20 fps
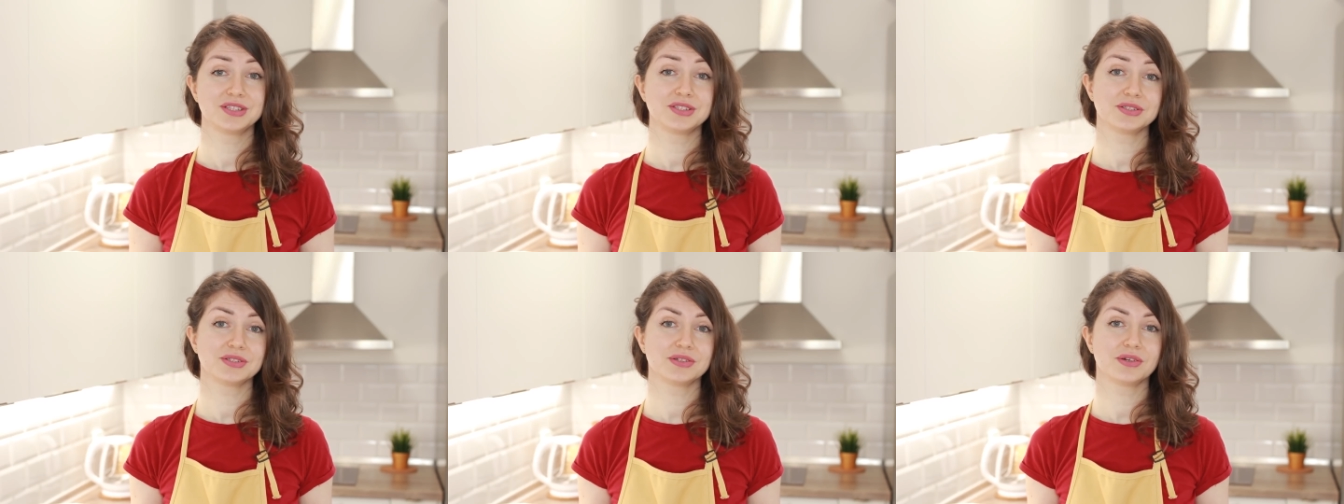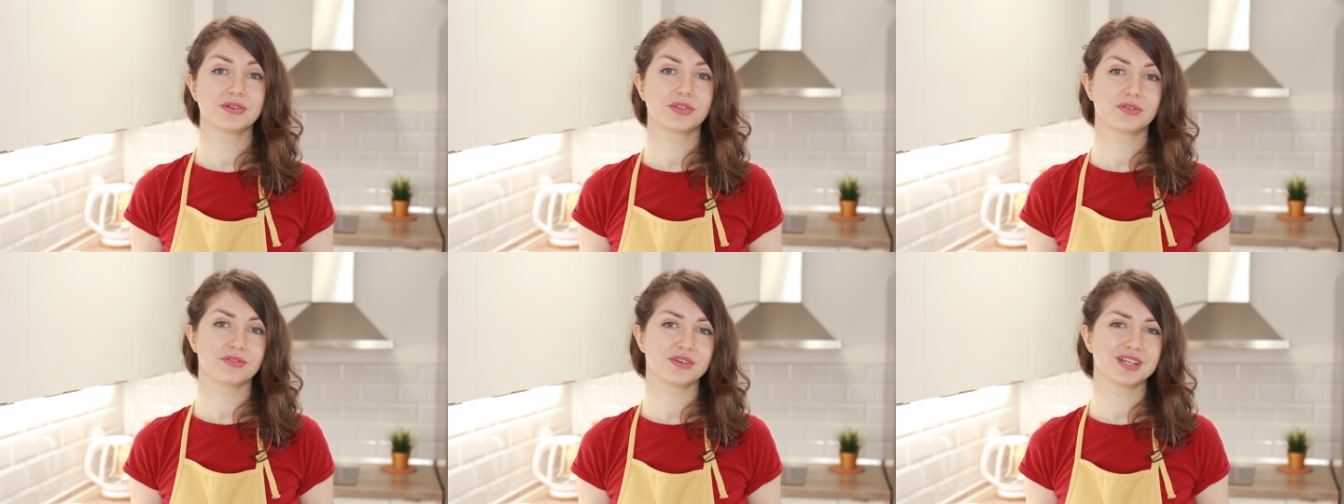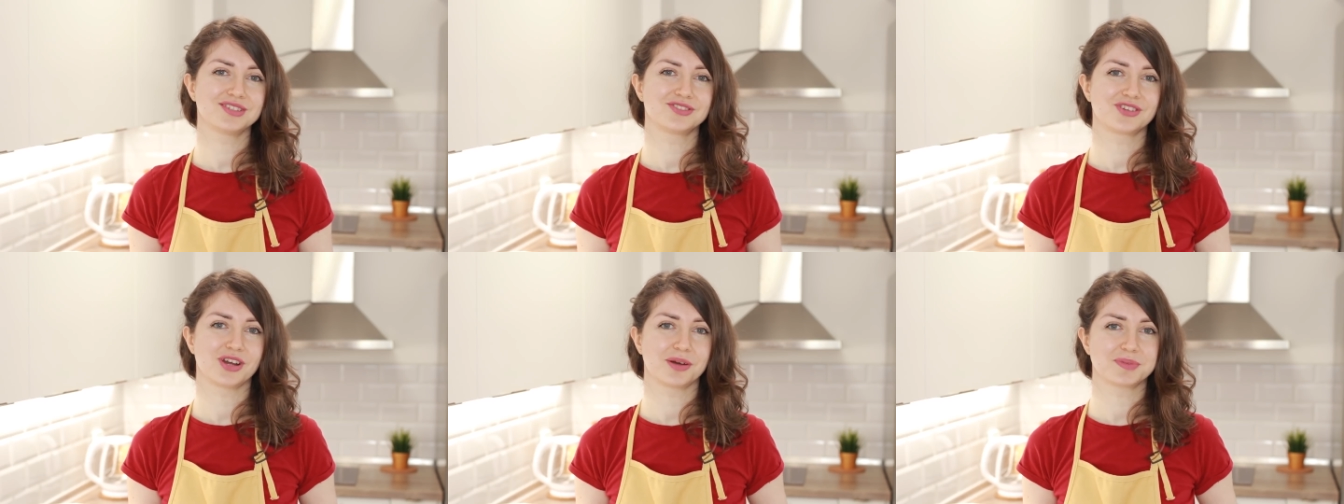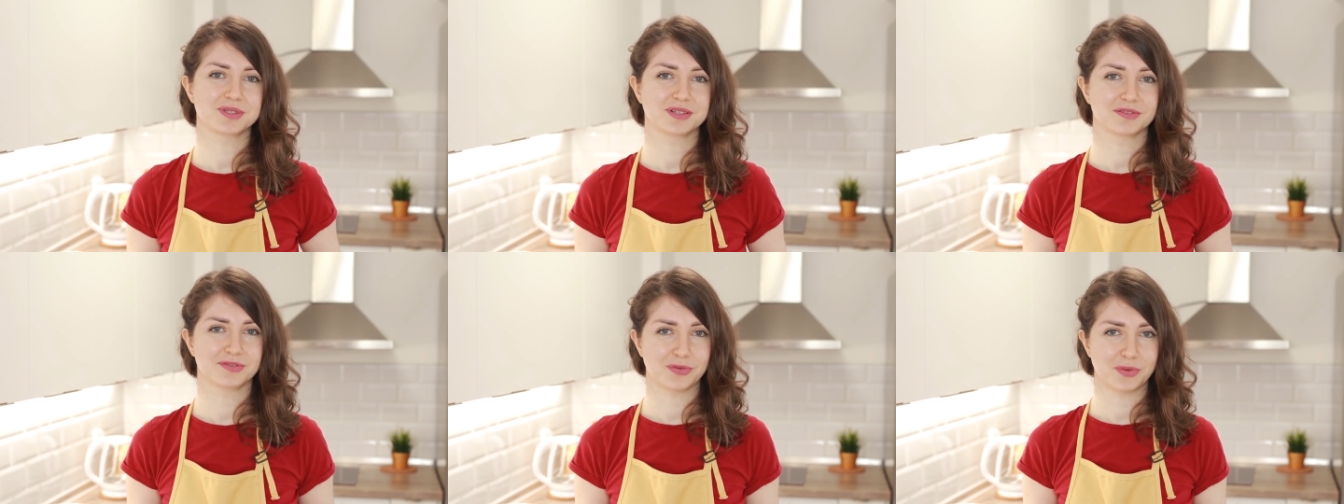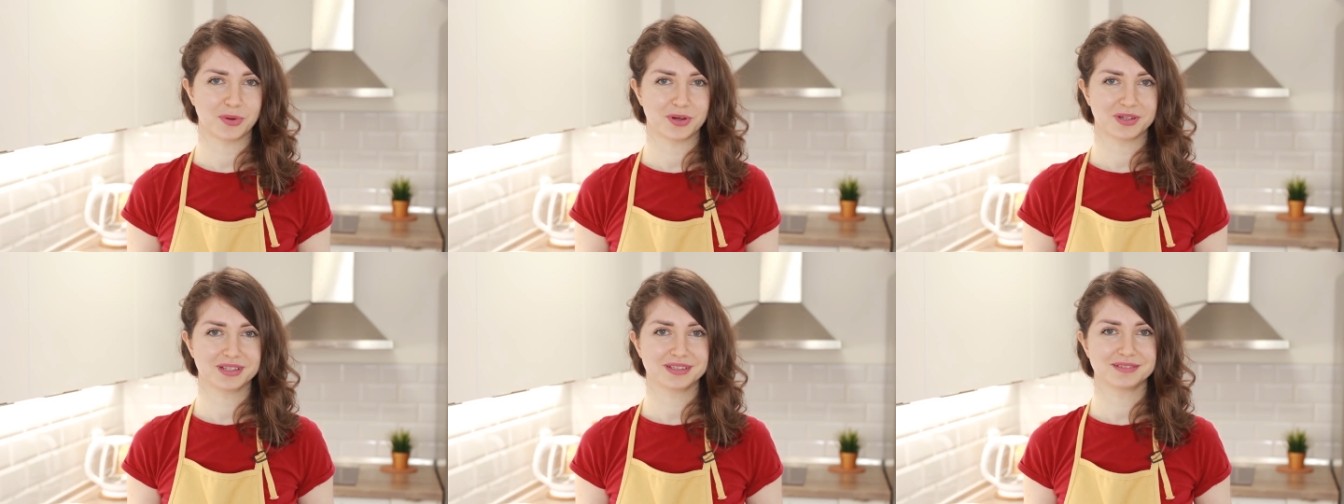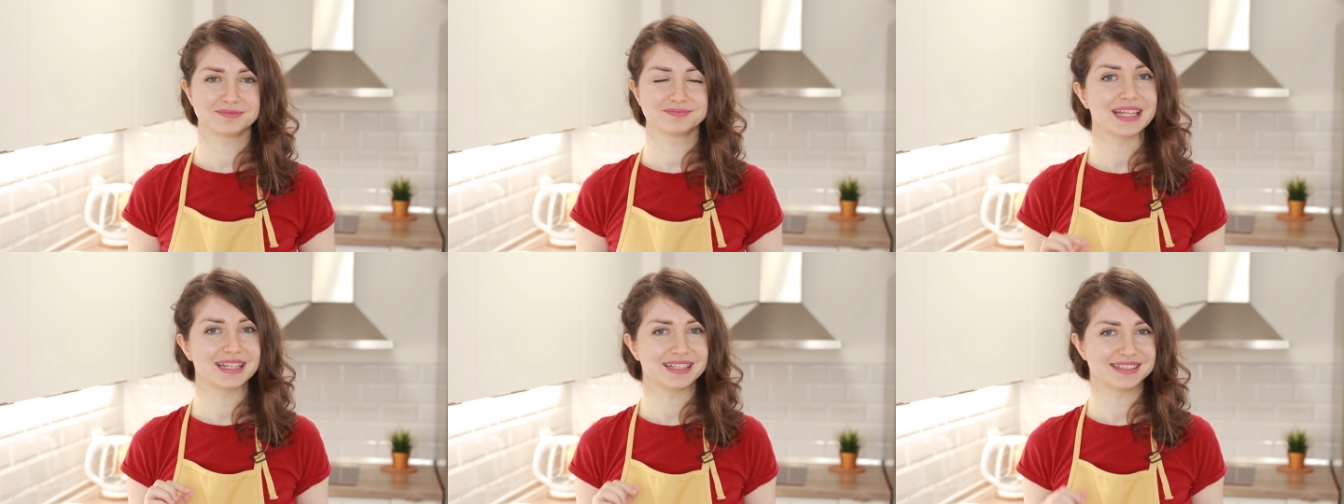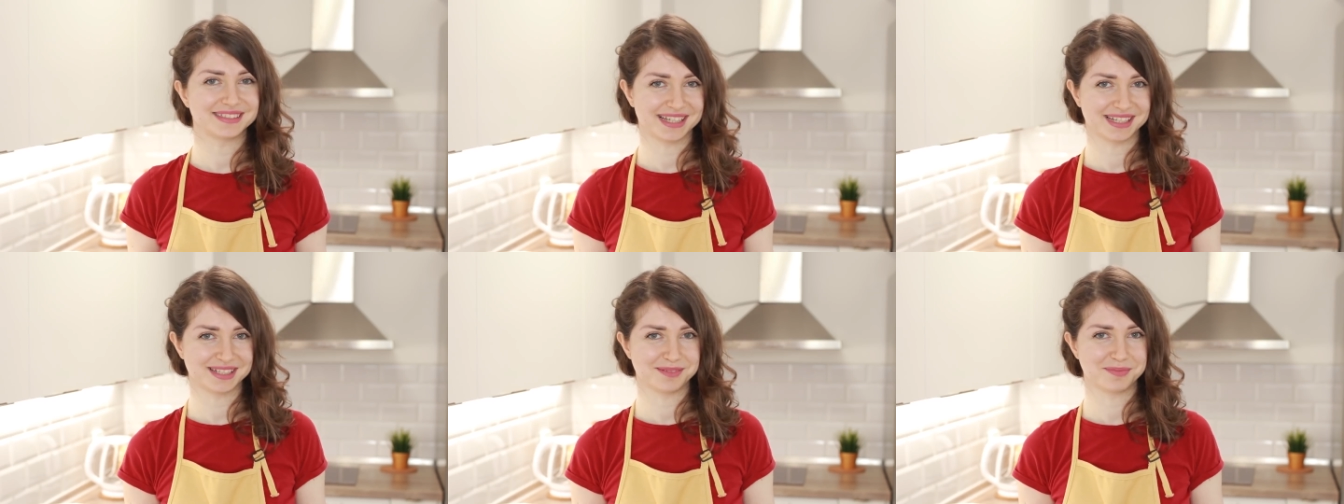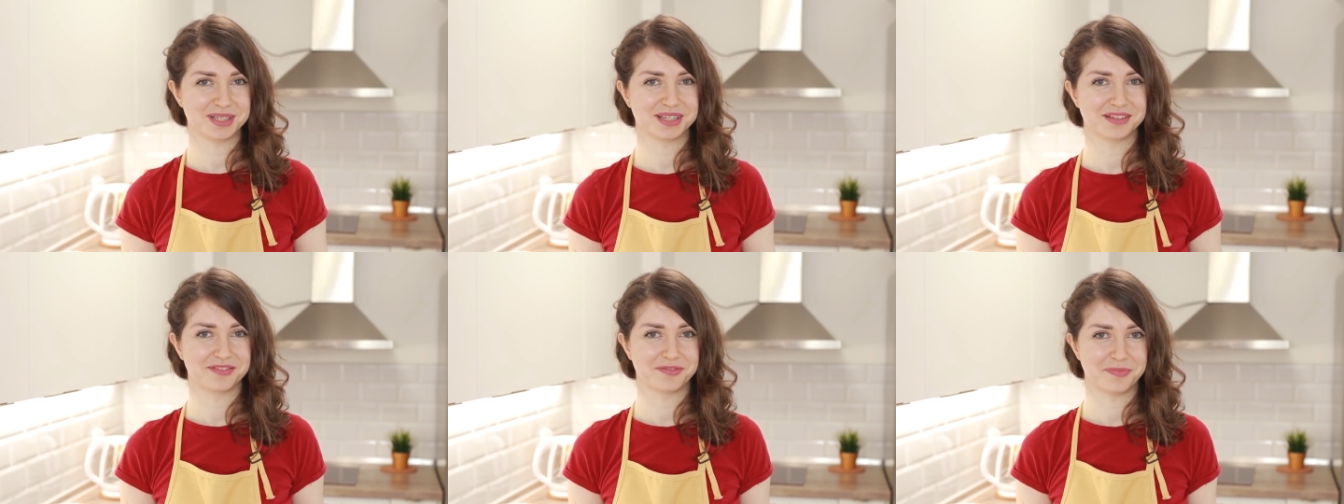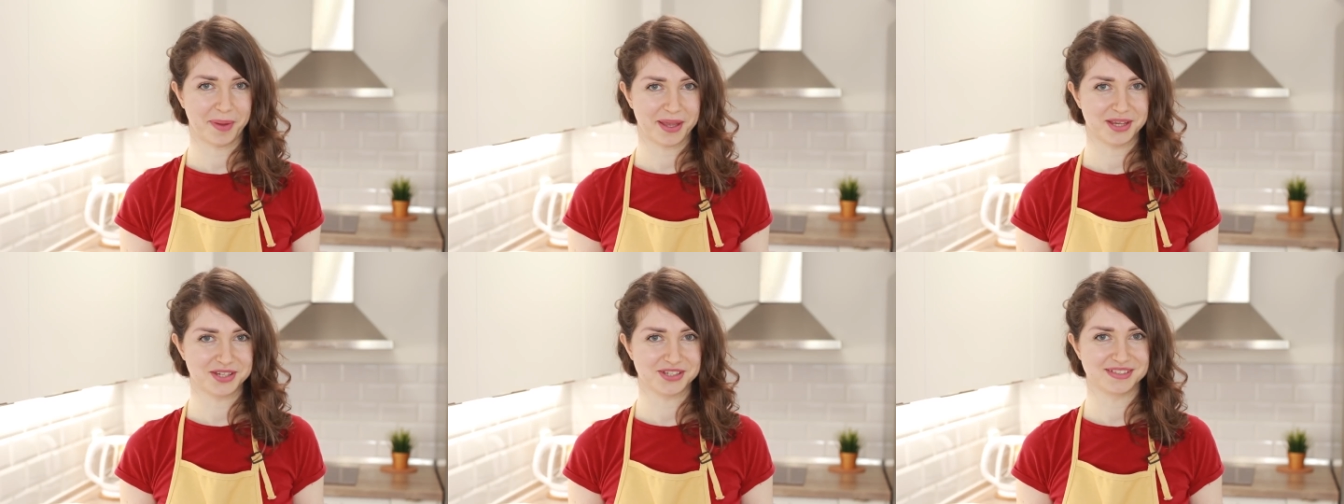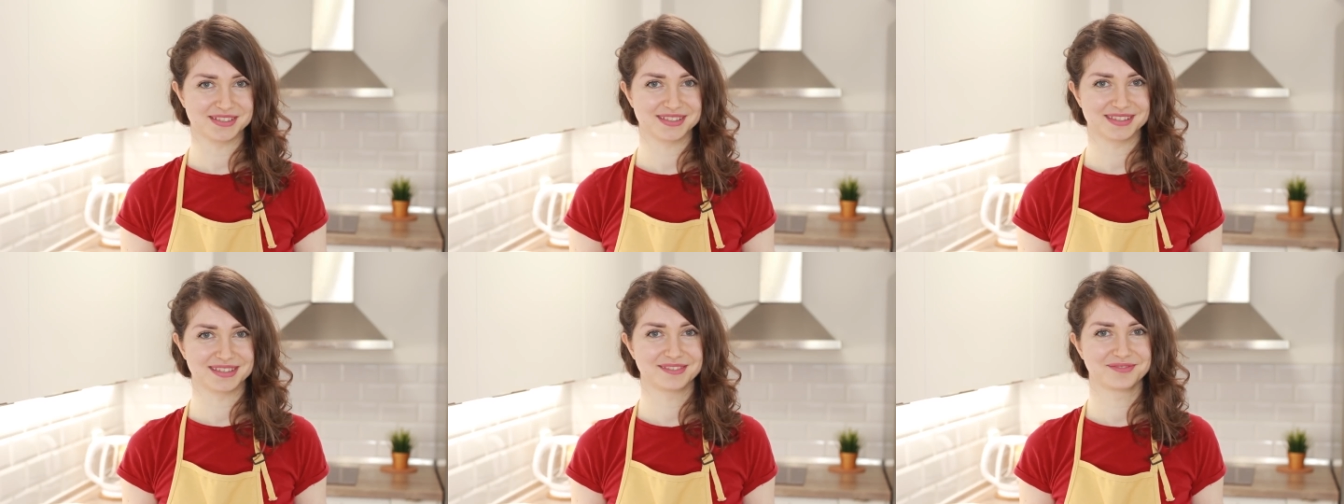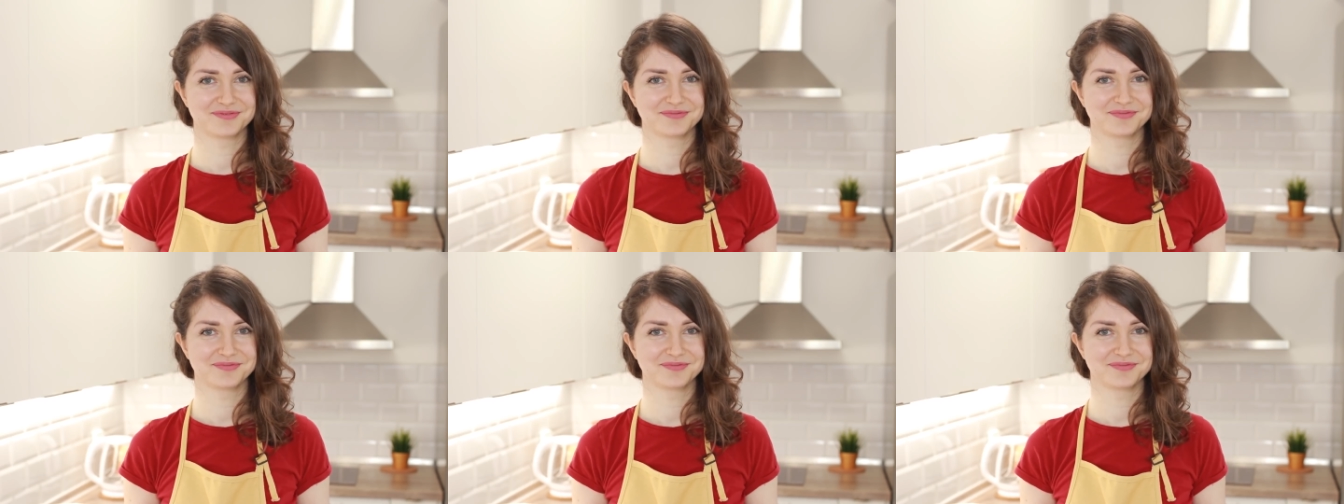2-3 drops of water and a tiny bit of patience.